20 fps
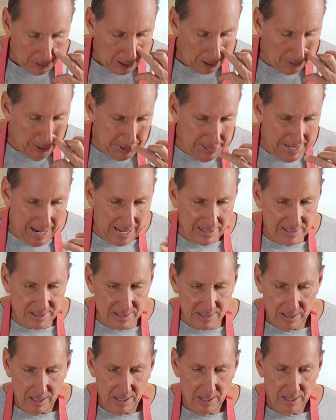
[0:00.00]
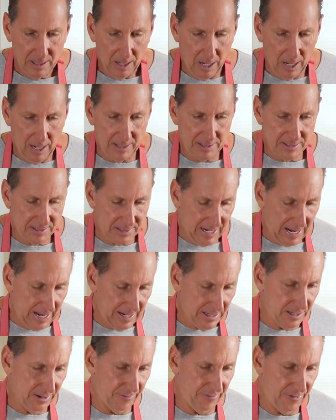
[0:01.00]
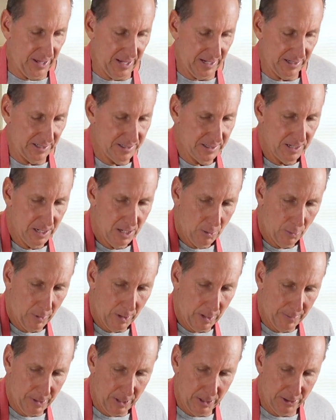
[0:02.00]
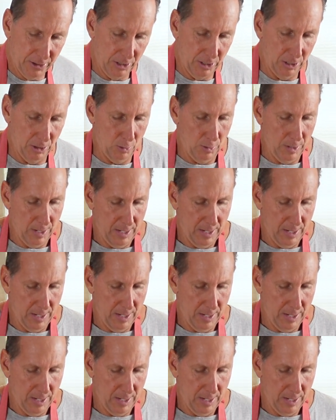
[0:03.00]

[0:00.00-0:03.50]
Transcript: the next stage of this, what I'm going to do